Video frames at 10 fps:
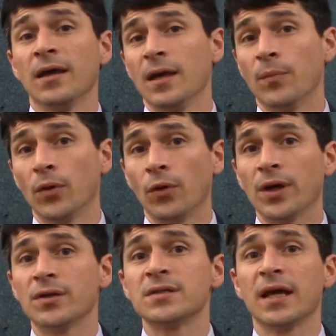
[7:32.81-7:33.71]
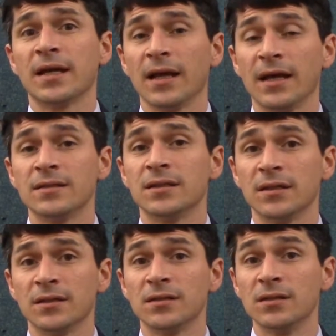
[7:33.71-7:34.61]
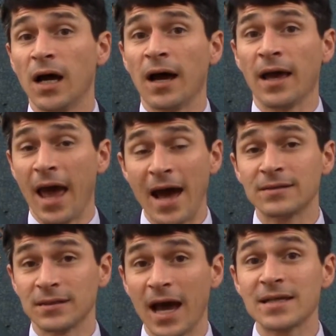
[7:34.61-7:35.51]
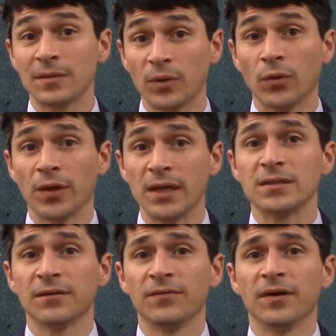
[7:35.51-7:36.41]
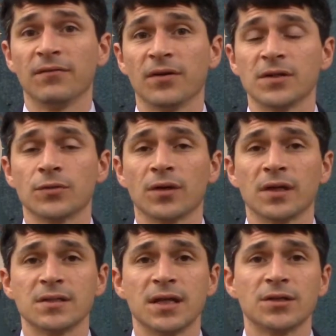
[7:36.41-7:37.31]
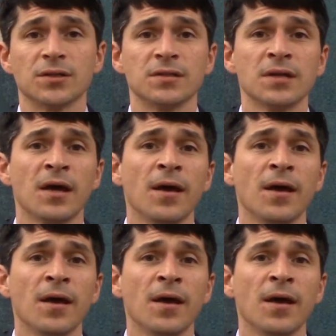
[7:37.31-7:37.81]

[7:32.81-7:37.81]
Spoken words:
employers and to as employees of various organizations.